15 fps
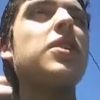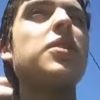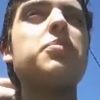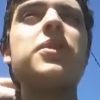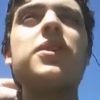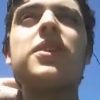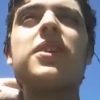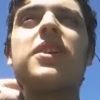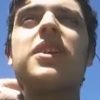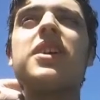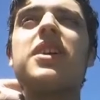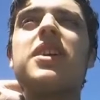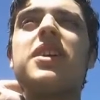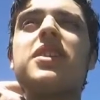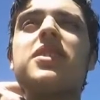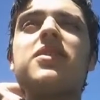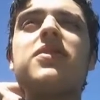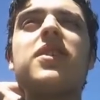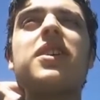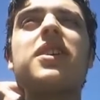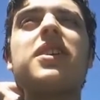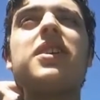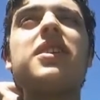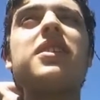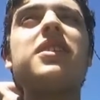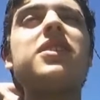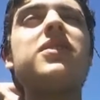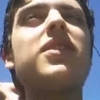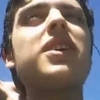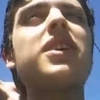Kill Bill, it's fucking
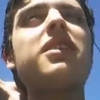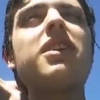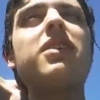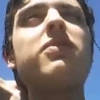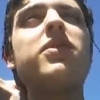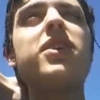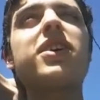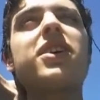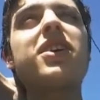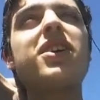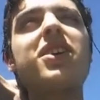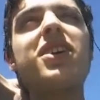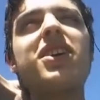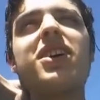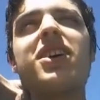epic.